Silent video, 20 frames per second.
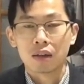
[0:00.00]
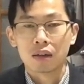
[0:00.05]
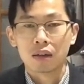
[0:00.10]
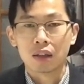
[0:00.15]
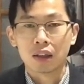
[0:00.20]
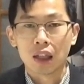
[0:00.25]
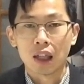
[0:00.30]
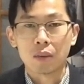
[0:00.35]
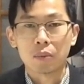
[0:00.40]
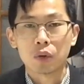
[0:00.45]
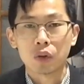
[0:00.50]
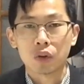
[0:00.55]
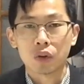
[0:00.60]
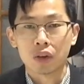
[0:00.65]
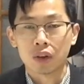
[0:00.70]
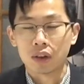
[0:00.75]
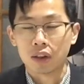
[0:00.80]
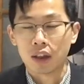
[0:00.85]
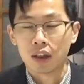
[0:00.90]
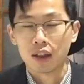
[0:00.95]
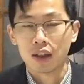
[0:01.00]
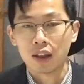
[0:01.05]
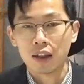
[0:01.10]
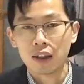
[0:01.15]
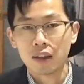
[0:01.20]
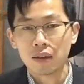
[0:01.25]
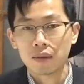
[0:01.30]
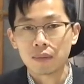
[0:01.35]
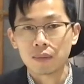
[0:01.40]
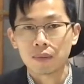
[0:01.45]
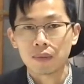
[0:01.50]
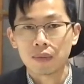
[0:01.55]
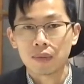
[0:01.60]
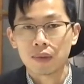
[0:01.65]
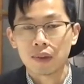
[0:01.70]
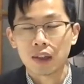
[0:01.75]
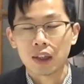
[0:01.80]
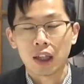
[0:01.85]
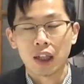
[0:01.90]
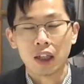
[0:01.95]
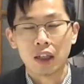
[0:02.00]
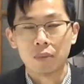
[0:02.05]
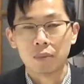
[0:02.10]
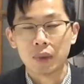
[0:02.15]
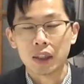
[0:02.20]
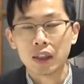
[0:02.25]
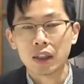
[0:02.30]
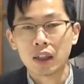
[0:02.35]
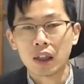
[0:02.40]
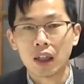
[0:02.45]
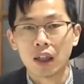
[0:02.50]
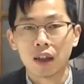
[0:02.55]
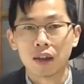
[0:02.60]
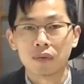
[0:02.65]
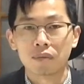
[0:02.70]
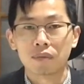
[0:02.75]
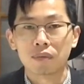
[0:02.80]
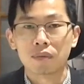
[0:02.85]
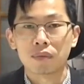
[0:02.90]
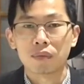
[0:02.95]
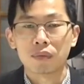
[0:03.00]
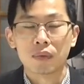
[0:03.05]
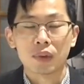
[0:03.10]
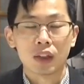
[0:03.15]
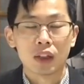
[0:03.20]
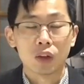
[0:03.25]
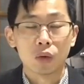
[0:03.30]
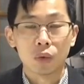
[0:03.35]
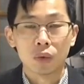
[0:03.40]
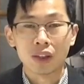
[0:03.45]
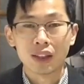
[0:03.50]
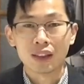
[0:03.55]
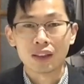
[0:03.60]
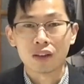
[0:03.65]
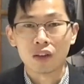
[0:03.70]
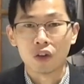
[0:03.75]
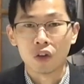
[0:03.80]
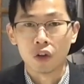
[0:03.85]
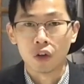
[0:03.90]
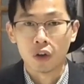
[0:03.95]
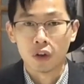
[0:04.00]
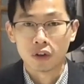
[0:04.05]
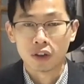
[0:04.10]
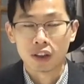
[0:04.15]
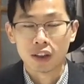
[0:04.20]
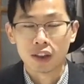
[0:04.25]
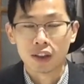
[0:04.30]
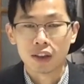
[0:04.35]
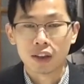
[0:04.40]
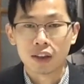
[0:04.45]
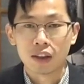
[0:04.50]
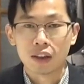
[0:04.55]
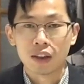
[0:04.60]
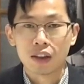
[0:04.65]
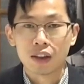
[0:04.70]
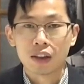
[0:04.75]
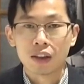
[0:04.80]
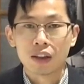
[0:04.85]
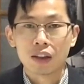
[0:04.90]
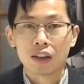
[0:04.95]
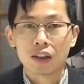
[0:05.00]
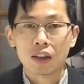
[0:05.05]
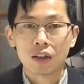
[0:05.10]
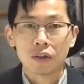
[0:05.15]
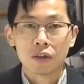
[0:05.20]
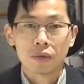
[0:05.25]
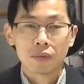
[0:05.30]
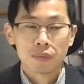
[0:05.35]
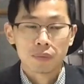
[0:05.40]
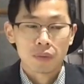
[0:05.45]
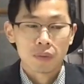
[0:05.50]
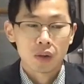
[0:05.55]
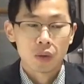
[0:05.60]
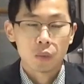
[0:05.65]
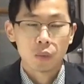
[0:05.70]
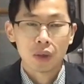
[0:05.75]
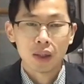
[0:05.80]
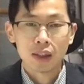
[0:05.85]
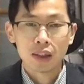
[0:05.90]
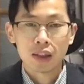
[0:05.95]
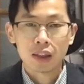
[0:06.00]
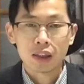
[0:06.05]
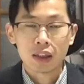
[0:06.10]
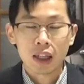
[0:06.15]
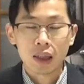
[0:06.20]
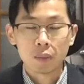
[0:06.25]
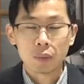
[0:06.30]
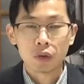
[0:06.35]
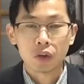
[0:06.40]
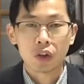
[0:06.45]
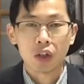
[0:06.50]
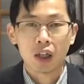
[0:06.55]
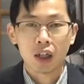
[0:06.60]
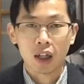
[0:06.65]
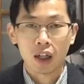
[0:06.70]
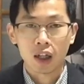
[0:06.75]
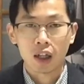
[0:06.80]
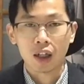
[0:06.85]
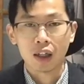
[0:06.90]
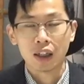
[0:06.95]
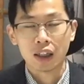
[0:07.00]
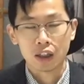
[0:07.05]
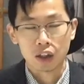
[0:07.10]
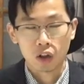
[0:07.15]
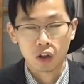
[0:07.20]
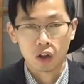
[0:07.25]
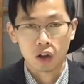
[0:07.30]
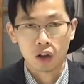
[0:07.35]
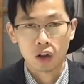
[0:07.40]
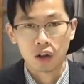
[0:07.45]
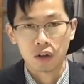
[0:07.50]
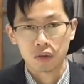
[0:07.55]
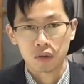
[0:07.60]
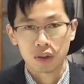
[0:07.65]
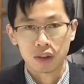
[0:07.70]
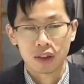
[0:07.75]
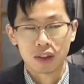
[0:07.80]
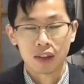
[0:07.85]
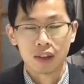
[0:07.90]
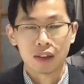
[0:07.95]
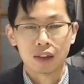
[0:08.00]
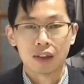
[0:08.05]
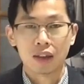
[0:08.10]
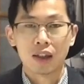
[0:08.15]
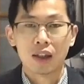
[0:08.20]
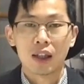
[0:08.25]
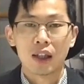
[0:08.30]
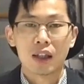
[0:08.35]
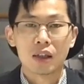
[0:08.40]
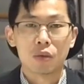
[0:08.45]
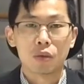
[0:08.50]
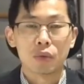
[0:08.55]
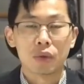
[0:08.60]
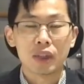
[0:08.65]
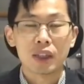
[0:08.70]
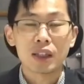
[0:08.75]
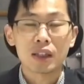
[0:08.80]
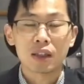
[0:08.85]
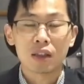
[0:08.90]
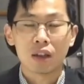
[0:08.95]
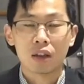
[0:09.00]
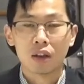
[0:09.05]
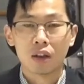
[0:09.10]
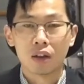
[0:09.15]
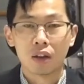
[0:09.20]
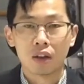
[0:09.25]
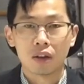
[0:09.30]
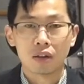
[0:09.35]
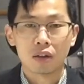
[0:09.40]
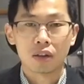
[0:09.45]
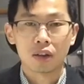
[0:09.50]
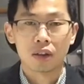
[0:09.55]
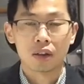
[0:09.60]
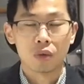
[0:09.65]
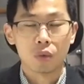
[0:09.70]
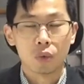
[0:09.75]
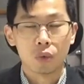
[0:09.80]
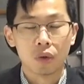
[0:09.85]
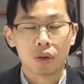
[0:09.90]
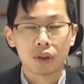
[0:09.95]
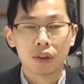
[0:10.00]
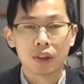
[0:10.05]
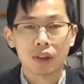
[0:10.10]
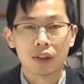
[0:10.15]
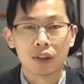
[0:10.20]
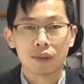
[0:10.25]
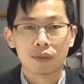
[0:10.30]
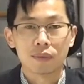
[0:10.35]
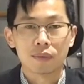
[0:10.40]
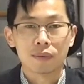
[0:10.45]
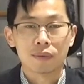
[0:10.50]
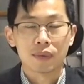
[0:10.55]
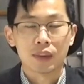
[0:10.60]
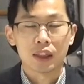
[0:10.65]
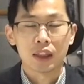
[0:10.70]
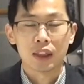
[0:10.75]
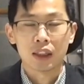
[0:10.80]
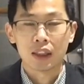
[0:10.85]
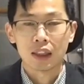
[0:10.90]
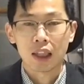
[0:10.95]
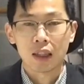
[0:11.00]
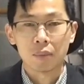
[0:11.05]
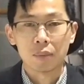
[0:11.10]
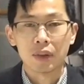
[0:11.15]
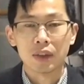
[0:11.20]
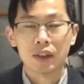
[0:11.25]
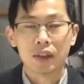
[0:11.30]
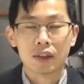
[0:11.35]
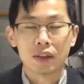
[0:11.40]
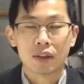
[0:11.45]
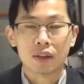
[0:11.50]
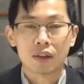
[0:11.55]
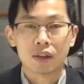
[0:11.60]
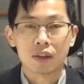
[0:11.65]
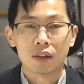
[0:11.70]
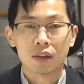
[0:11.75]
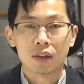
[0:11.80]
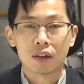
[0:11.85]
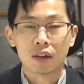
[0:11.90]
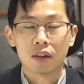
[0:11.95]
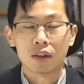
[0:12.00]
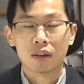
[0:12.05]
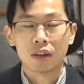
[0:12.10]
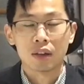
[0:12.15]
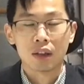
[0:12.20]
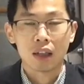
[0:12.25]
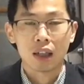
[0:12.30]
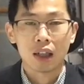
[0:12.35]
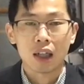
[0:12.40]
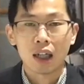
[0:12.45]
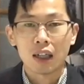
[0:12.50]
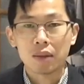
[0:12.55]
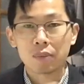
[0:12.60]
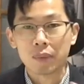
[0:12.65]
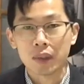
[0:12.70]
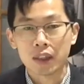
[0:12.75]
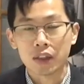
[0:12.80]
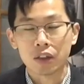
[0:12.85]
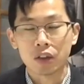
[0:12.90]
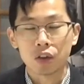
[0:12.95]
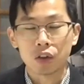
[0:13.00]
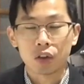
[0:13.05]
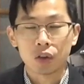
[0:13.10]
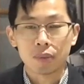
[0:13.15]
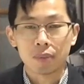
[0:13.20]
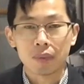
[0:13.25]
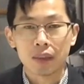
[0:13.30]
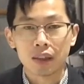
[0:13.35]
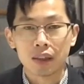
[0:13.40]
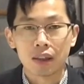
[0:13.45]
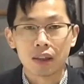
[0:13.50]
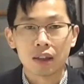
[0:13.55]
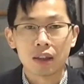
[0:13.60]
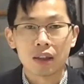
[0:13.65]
the temperature is high. At the meantime, it rains a lot. So when the temperature high, it's hot, and rains a lot, the water, the dampness, the climate is humid,